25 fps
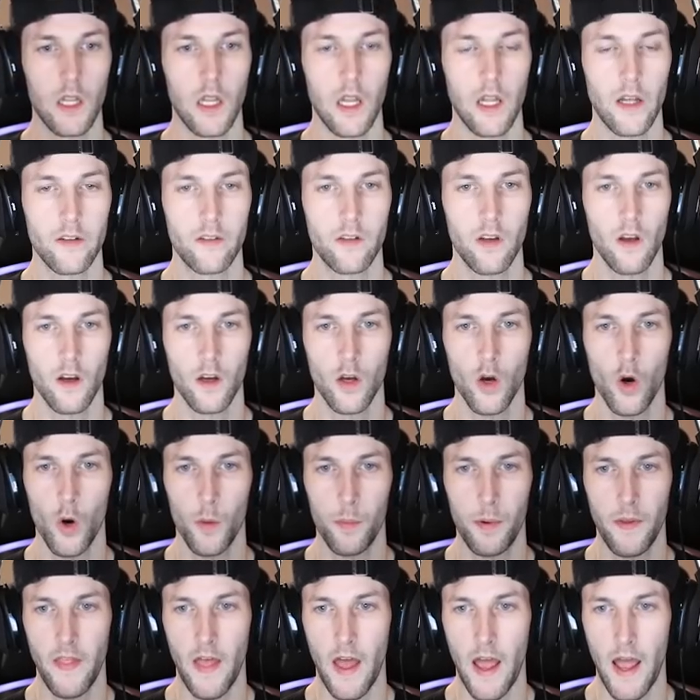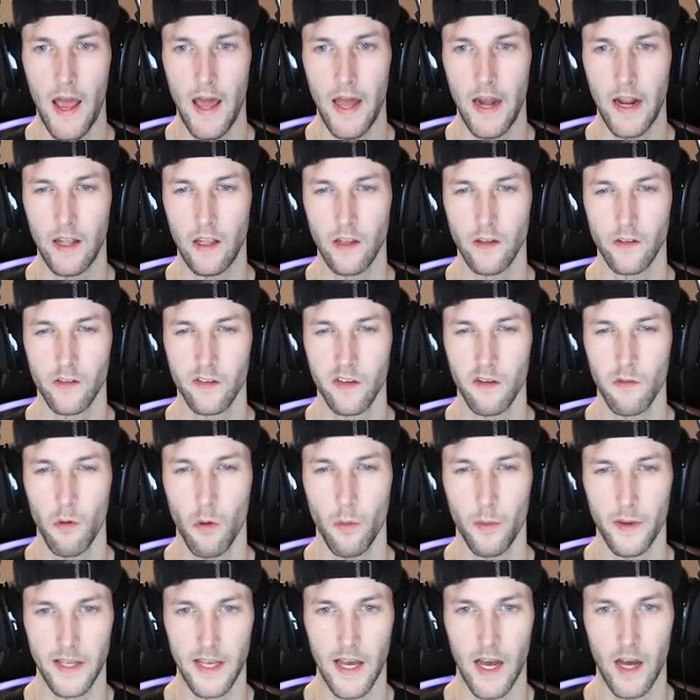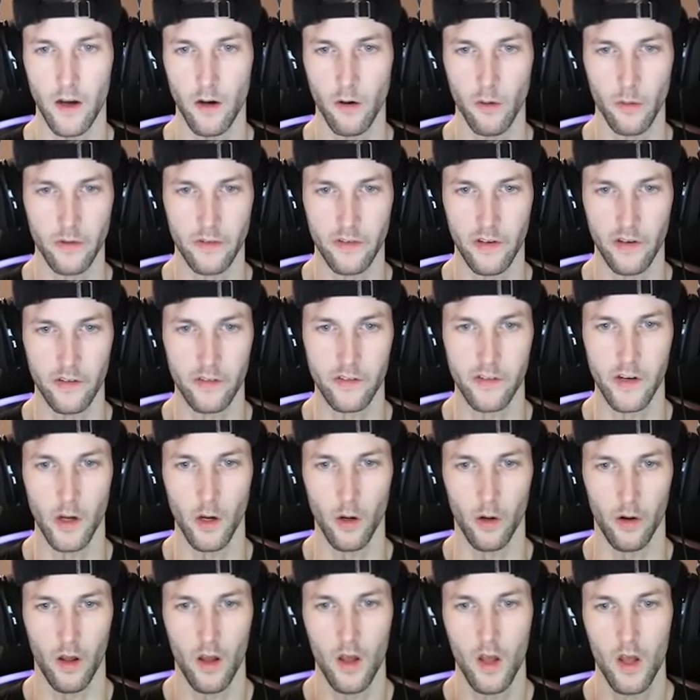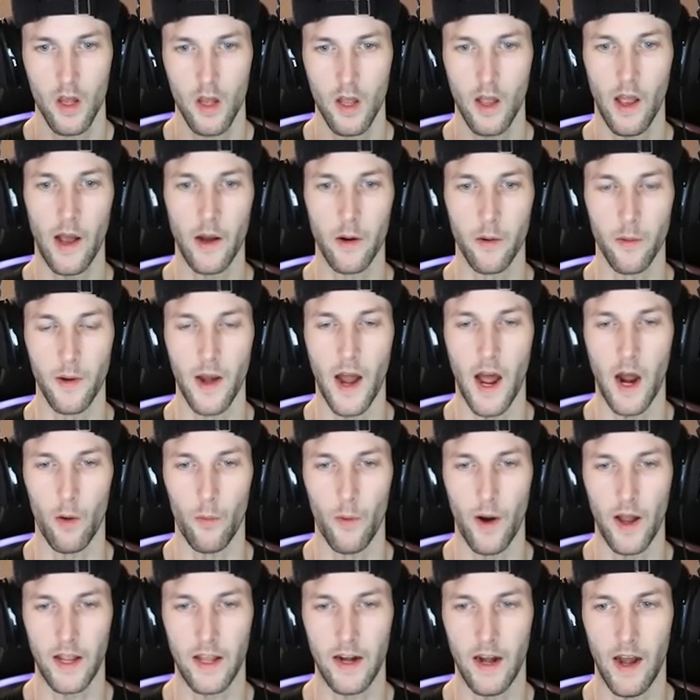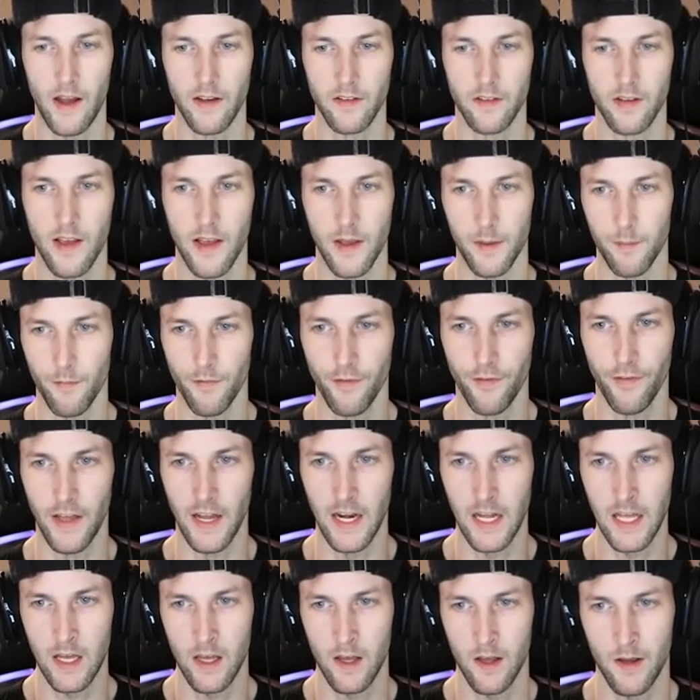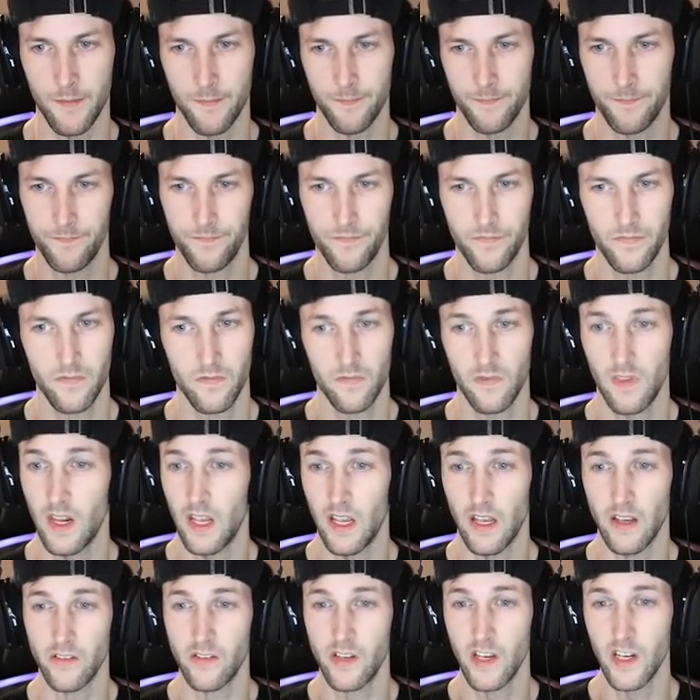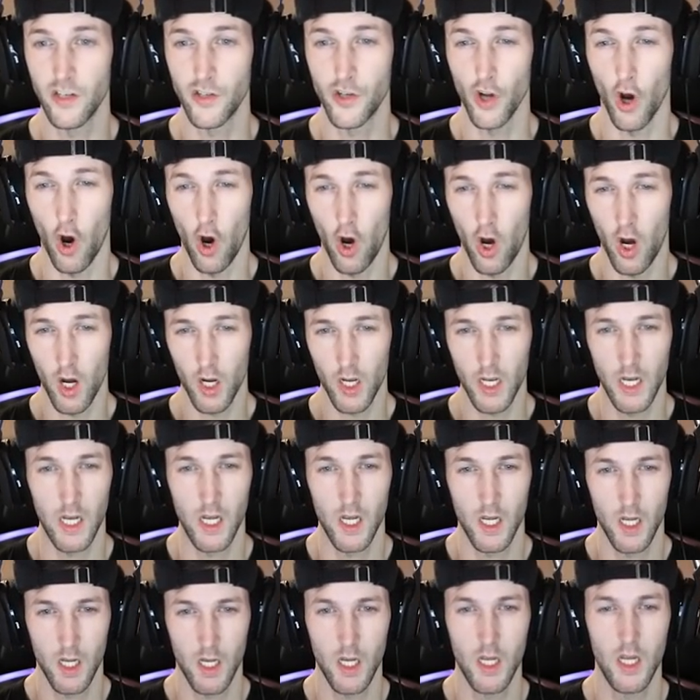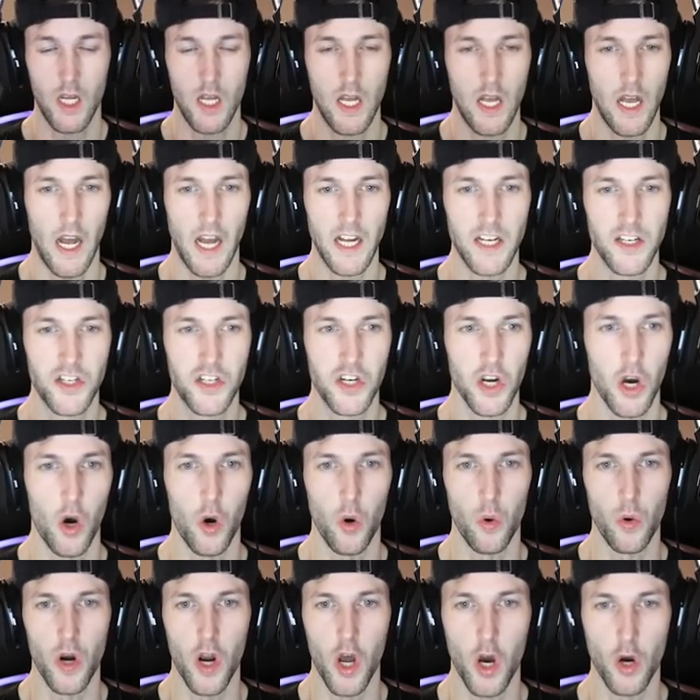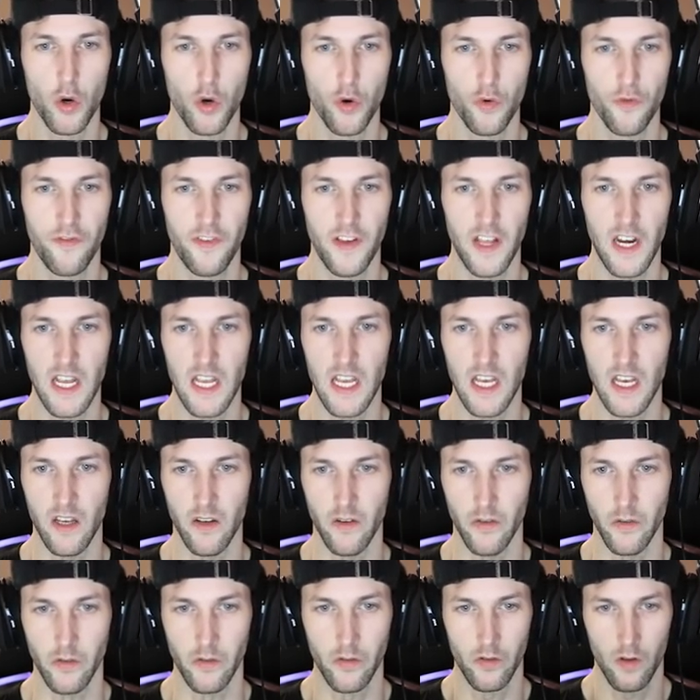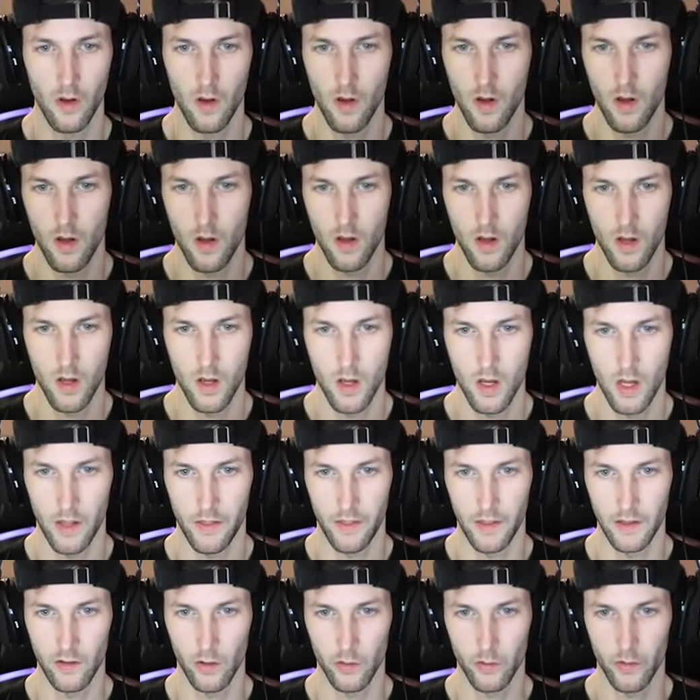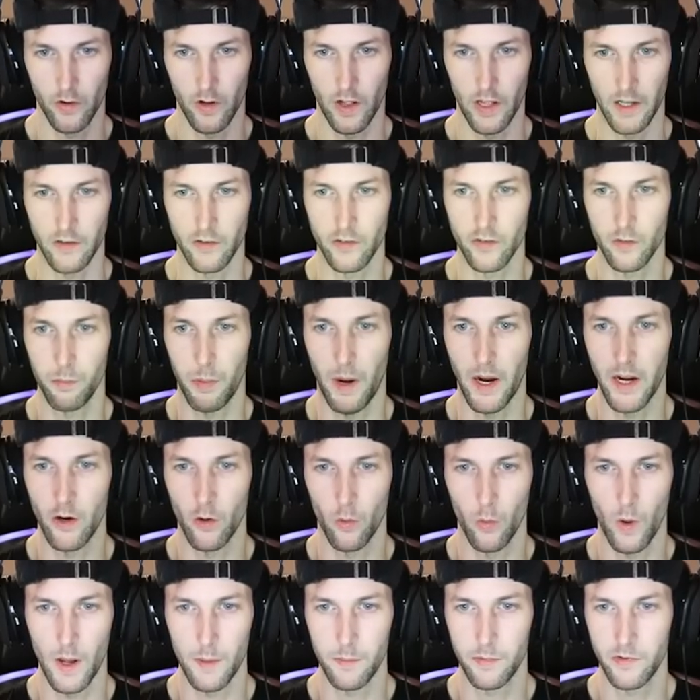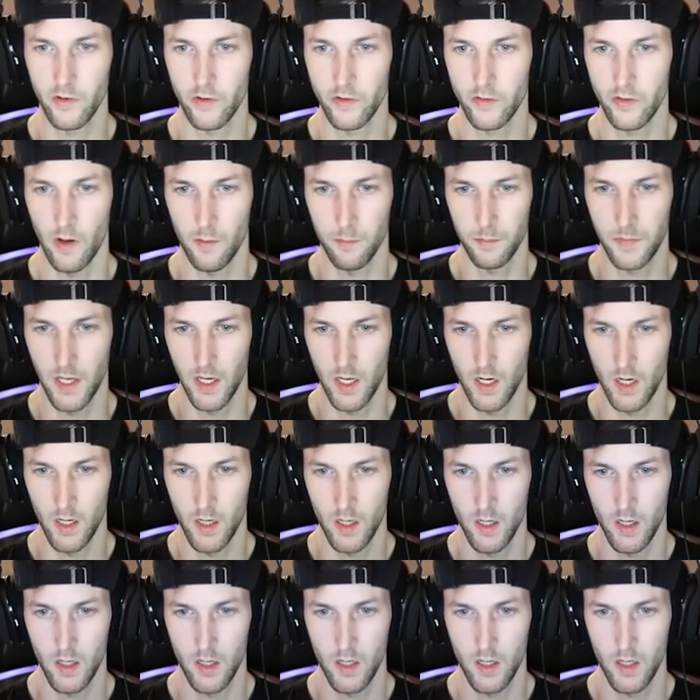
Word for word: Let's go up in the attic and see what we got. Who is this dude? I do not recognize him. Vinny? Is he a dog? I don't know who Vinny is. I think those are like spider webs or something.